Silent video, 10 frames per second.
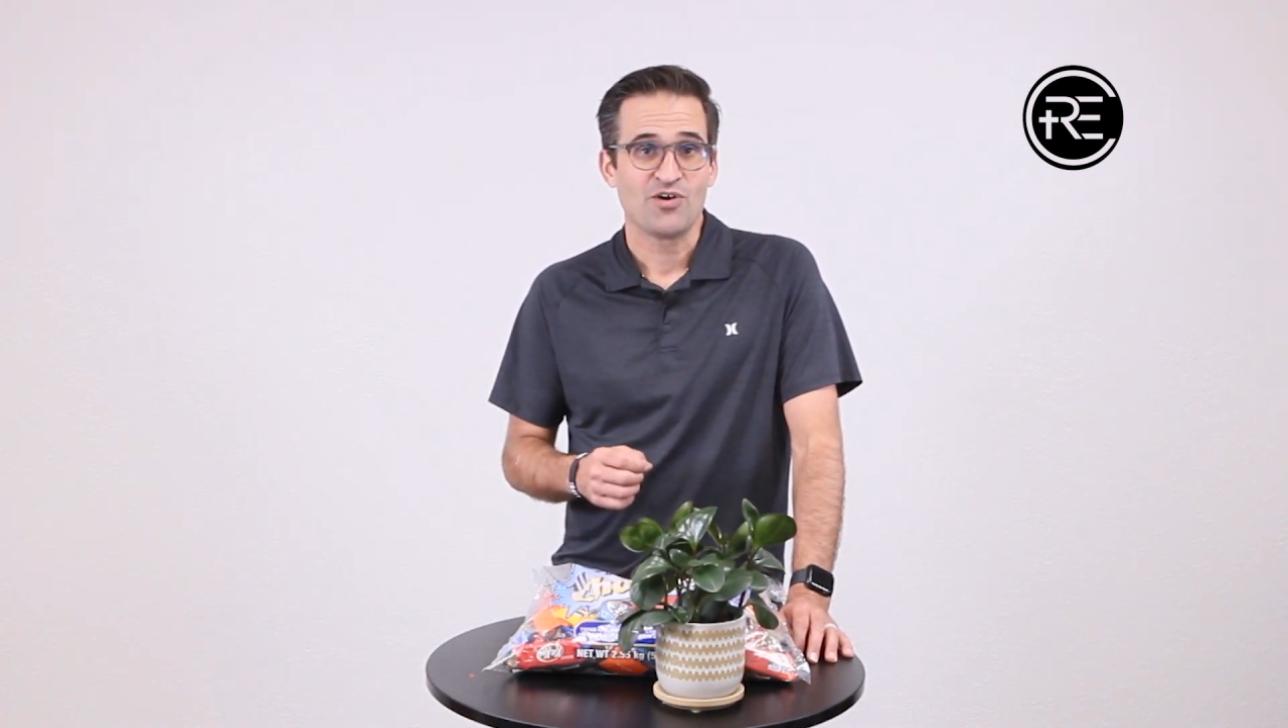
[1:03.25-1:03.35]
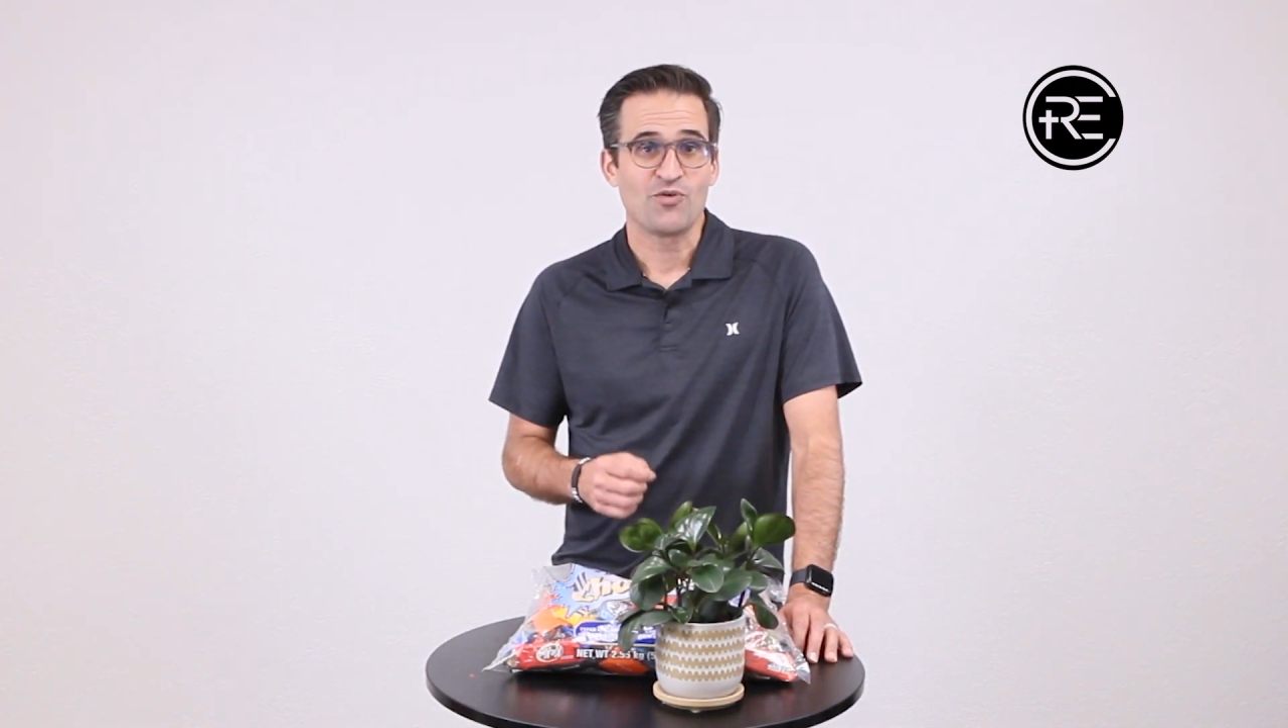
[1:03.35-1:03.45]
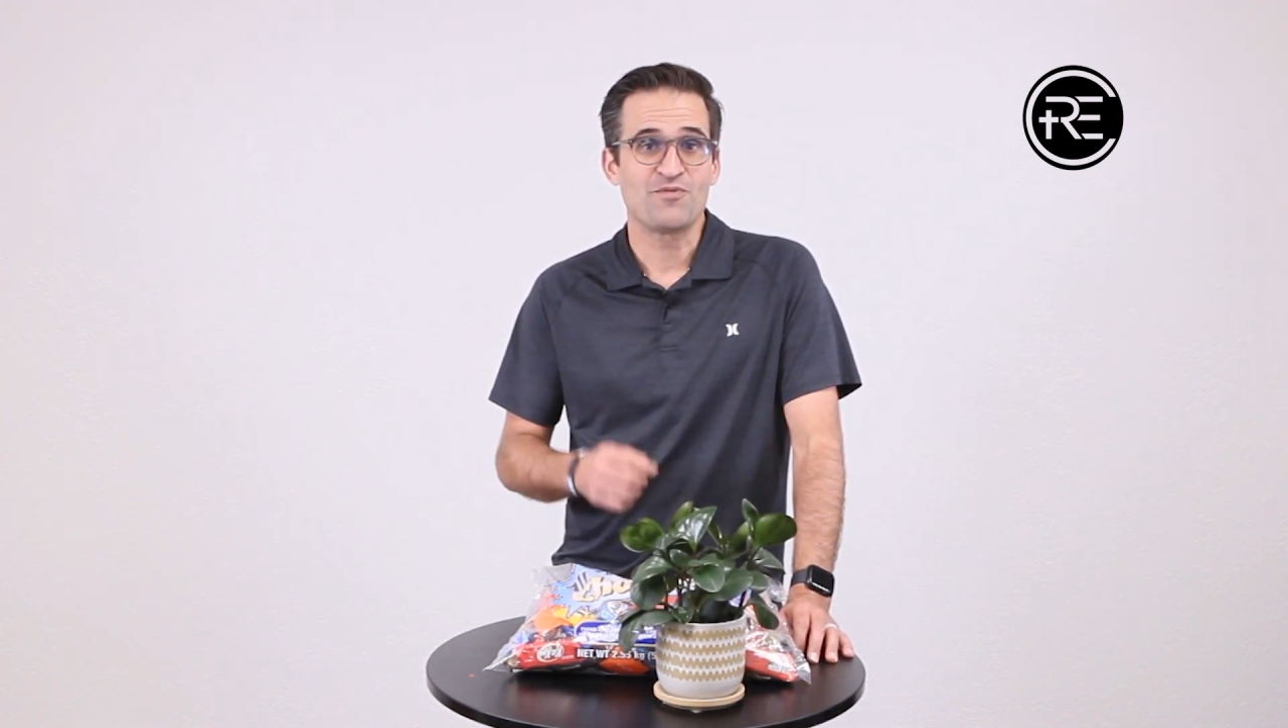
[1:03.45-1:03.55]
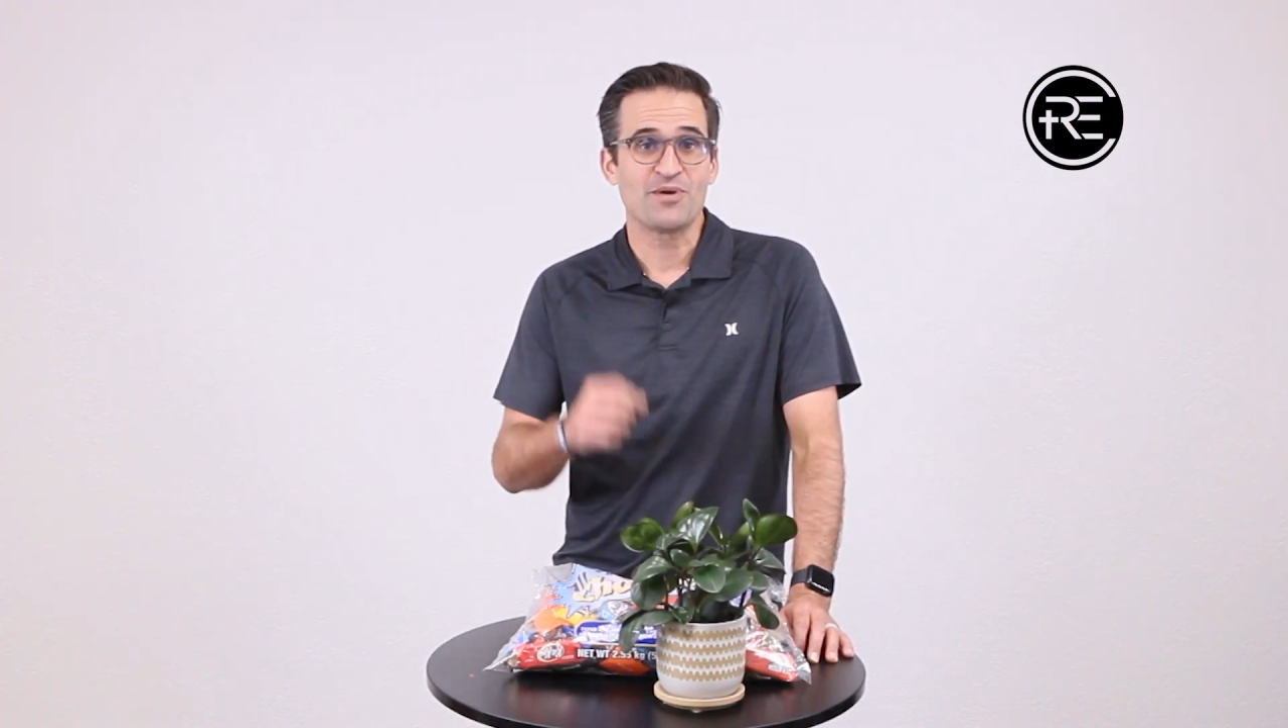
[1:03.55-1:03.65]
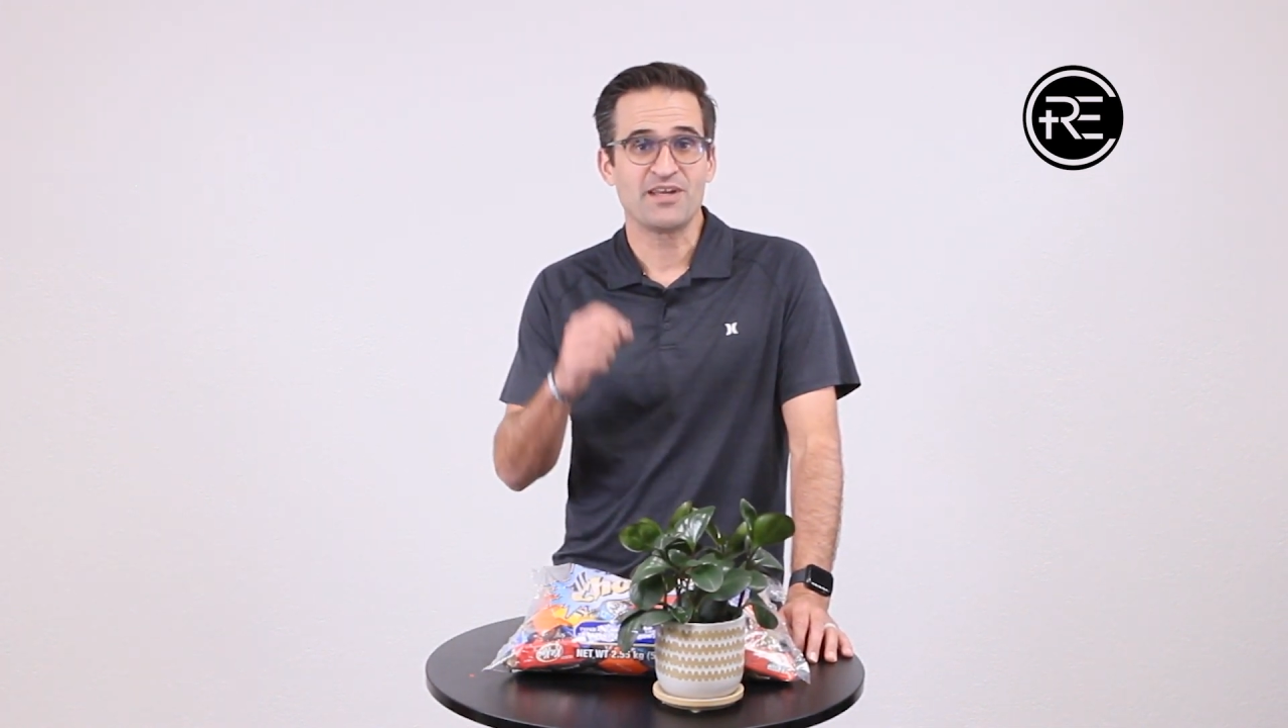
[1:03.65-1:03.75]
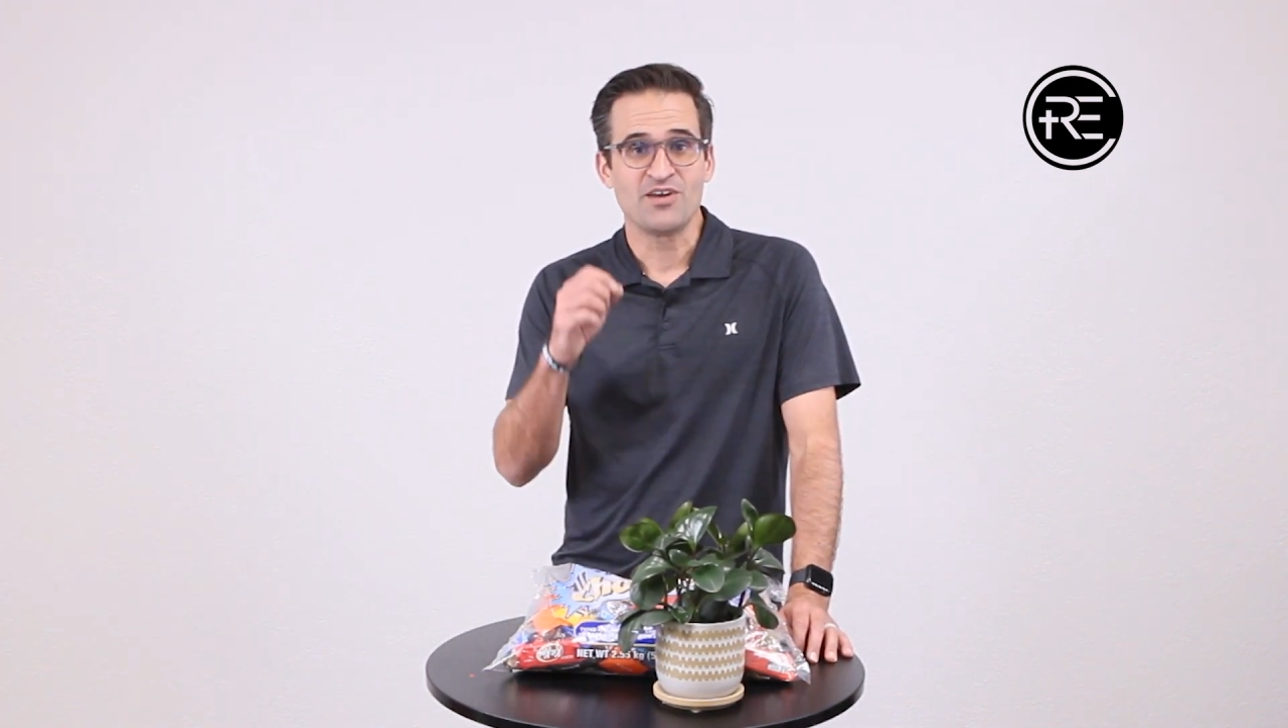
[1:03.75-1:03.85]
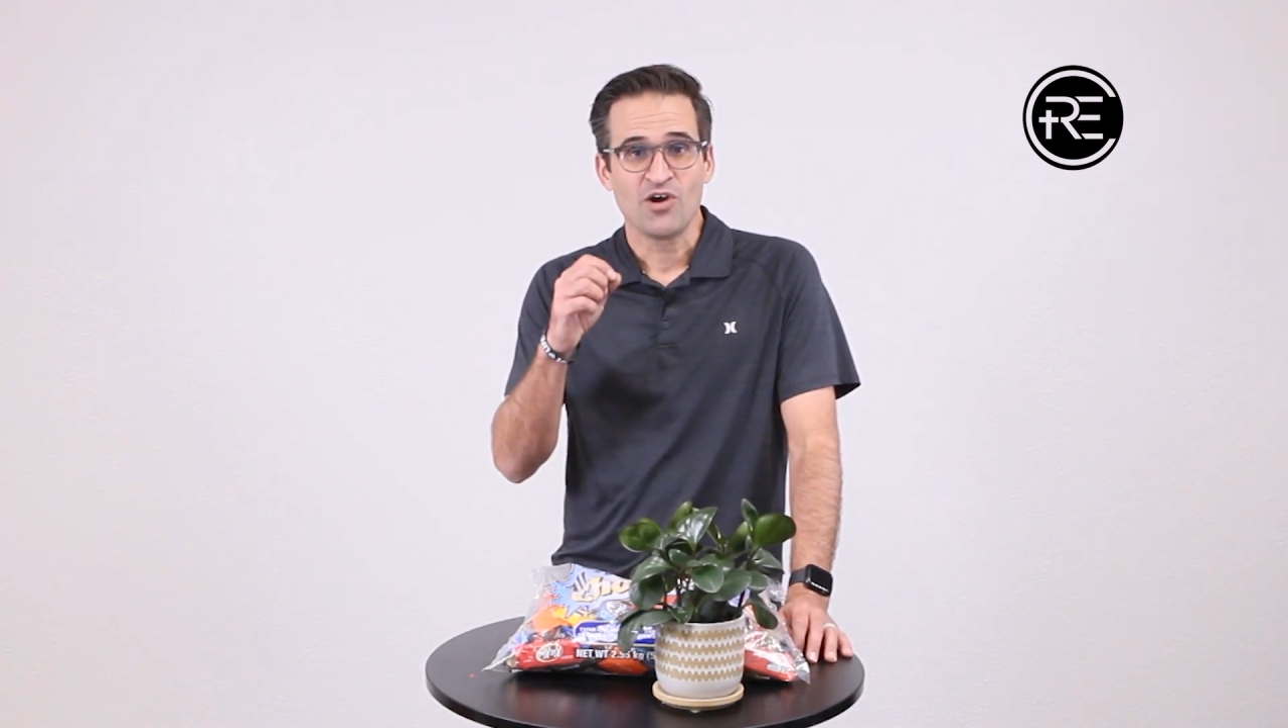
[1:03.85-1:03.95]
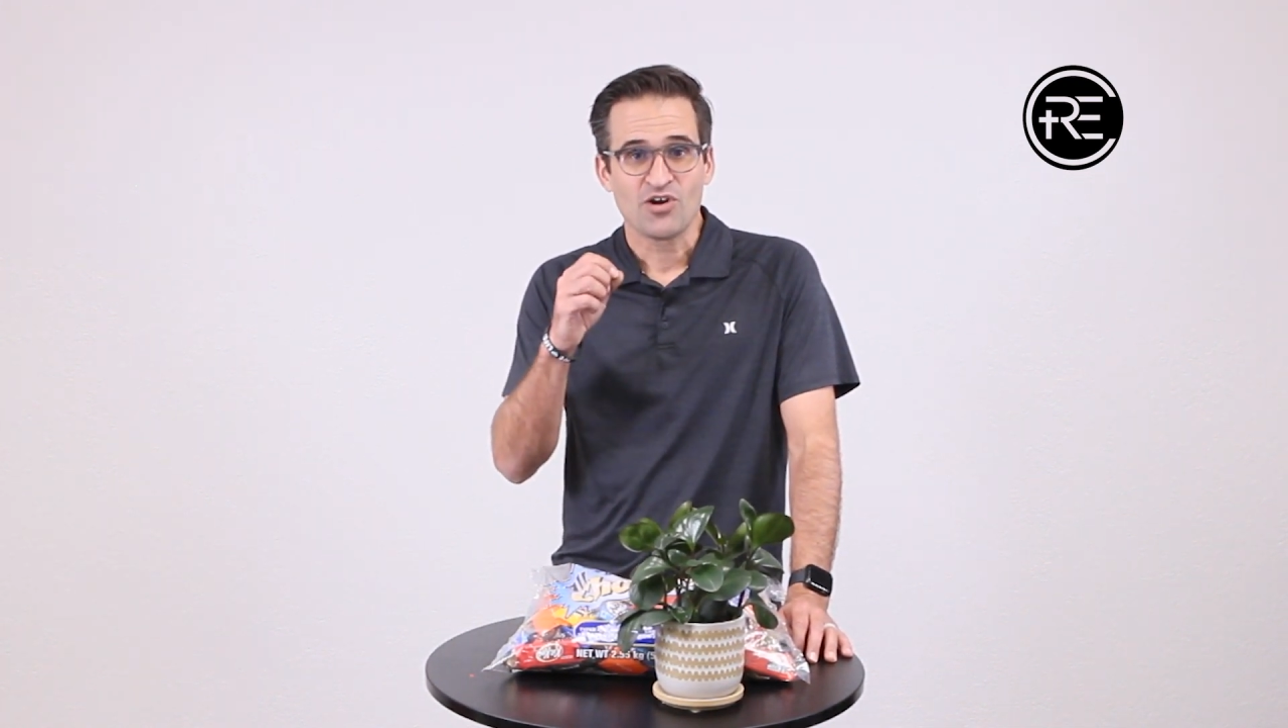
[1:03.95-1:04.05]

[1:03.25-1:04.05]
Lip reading: we've been